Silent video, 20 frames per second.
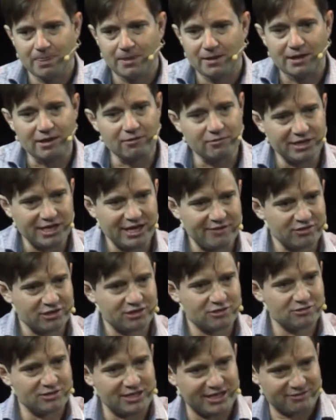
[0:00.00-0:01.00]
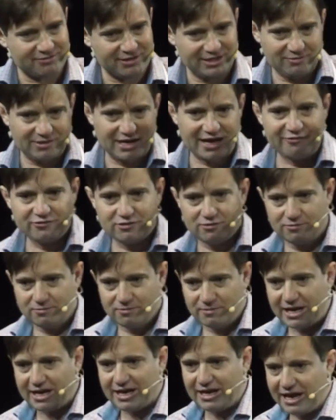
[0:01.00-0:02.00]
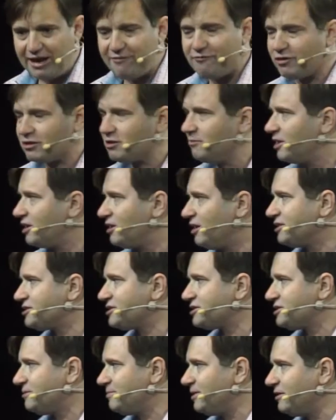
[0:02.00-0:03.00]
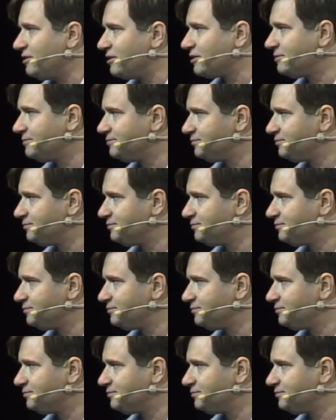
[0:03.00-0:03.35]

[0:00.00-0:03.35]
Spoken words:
And we never do that, right? We have to make an effort to be conscious about it.